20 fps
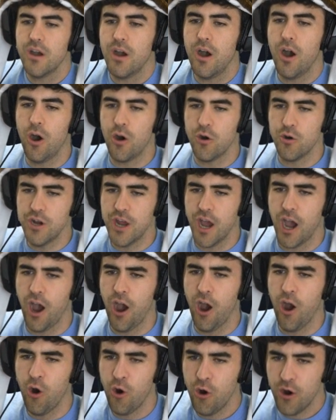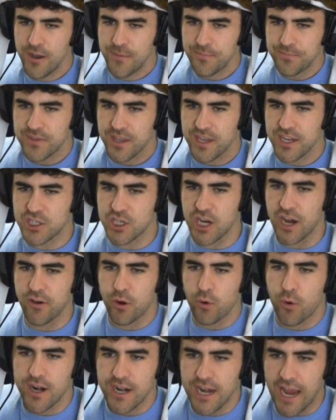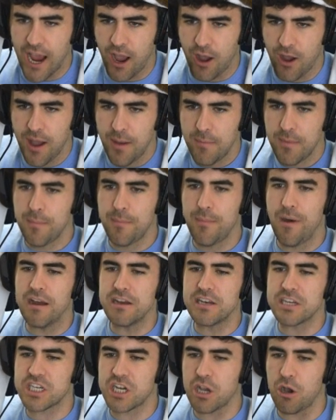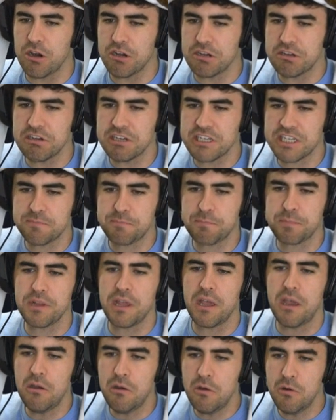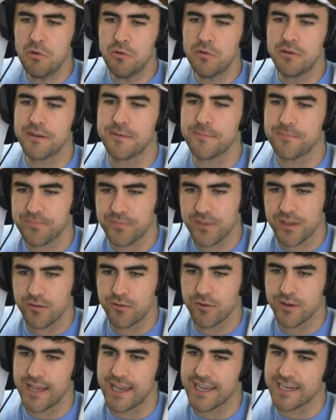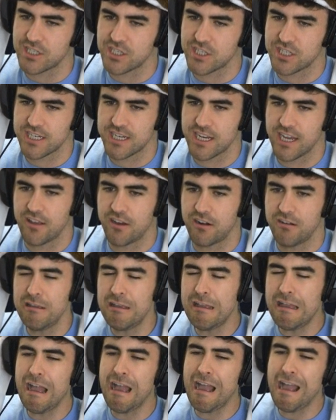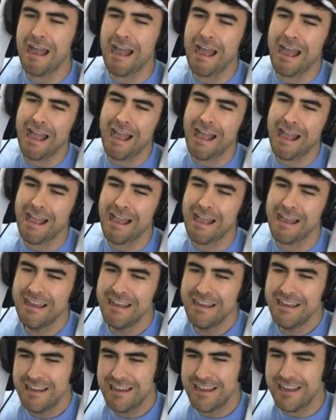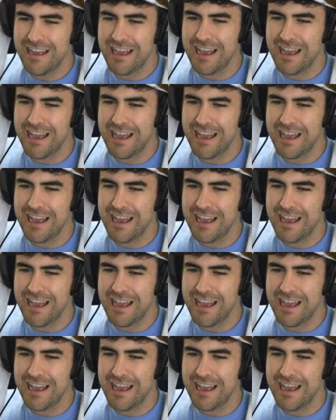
Oh no! It's everywhere now! My mind is going to explode! Relax, just the color. Ah! ah!